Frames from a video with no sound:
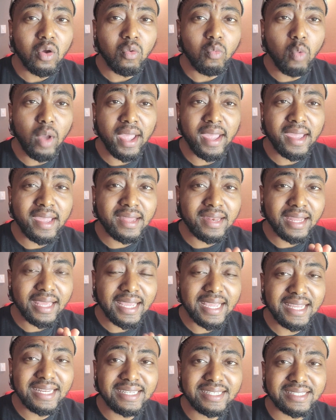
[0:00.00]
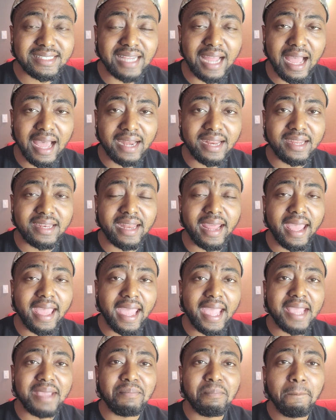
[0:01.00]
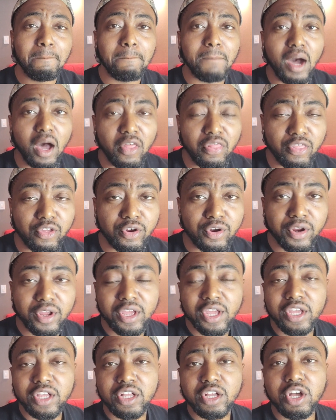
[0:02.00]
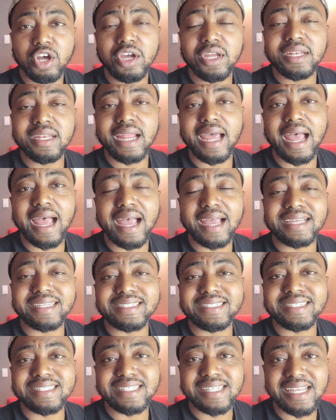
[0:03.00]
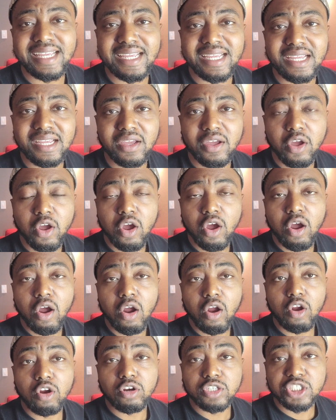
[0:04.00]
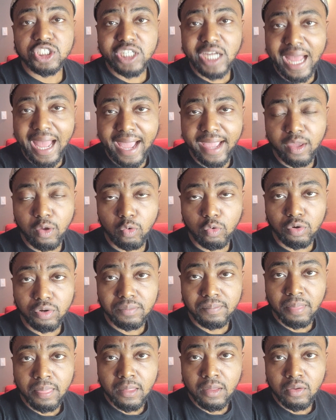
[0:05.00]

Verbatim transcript: when he decided that a mother could not see her child,